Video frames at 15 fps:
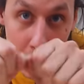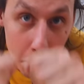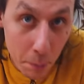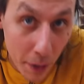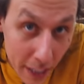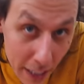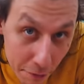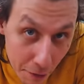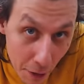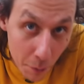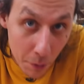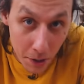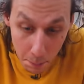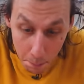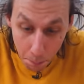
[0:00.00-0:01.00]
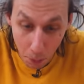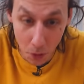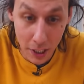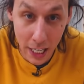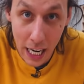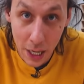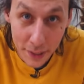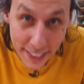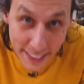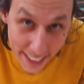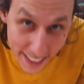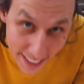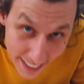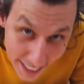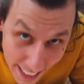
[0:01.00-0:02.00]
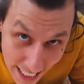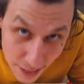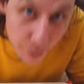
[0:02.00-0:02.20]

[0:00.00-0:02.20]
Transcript: but if I want to pull it out and take the case